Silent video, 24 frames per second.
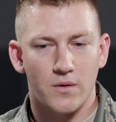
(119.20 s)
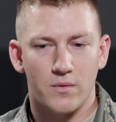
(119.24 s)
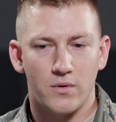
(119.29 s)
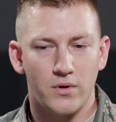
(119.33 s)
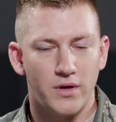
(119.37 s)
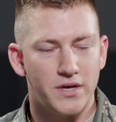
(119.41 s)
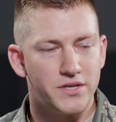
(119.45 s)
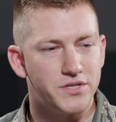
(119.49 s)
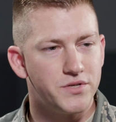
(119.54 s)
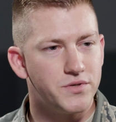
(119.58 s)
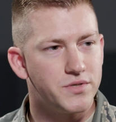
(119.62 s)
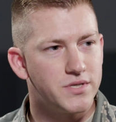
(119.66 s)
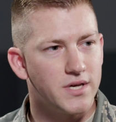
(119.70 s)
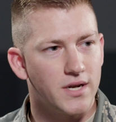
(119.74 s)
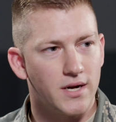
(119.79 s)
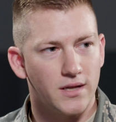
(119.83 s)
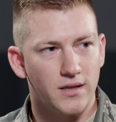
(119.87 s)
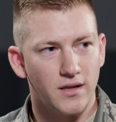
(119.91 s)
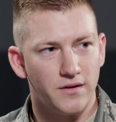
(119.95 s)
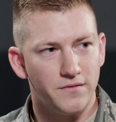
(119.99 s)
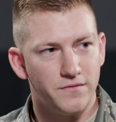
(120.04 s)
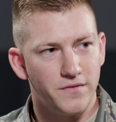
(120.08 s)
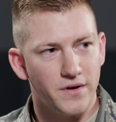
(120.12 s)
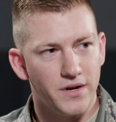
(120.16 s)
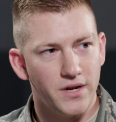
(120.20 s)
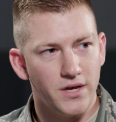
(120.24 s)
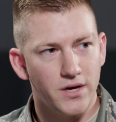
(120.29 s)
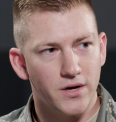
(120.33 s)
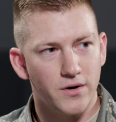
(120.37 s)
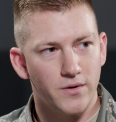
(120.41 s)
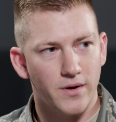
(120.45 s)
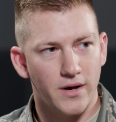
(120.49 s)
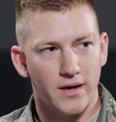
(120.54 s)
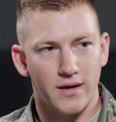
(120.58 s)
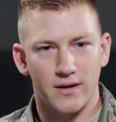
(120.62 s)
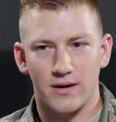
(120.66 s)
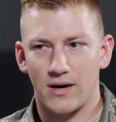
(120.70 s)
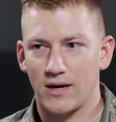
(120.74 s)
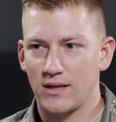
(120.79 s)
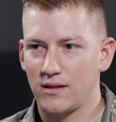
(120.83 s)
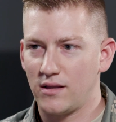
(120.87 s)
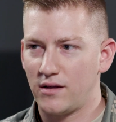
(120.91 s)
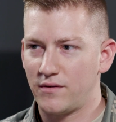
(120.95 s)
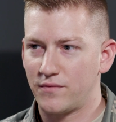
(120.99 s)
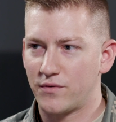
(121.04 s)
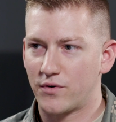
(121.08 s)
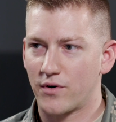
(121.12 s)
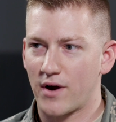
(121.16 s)
Well, as you said, I love video and I
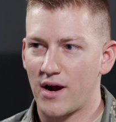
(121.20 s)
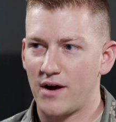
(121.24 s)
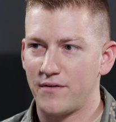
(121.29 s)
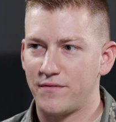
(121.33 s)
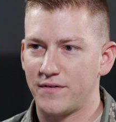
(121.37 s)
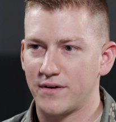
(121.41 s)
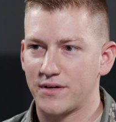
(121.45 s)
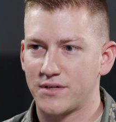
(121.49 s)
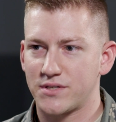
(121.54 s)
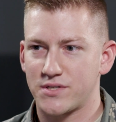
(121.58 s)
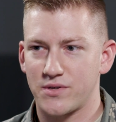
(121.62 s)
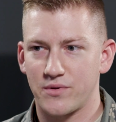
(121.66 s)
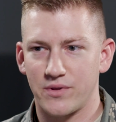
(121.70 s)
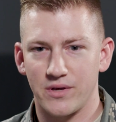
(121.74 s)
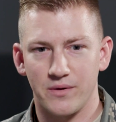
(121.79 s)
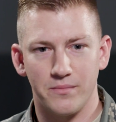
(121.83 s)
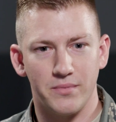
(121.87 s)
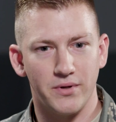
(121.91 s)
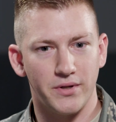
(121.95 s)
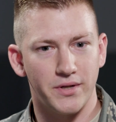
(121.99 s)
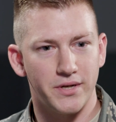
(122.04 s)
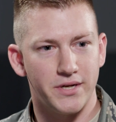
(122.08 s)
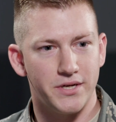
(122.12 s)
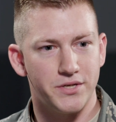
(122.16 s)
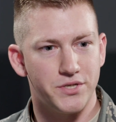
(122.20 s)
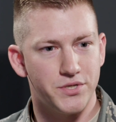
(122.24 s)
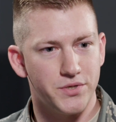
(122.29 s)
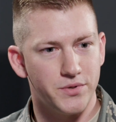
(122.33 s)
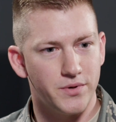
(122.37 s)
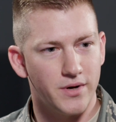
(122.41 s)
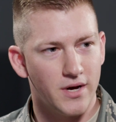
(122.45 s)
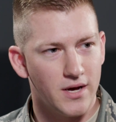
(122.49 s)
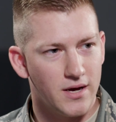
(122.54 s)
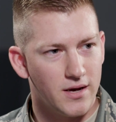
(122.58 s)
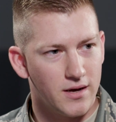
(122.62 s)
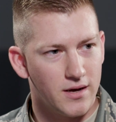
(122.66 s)
love graphics, so the ability to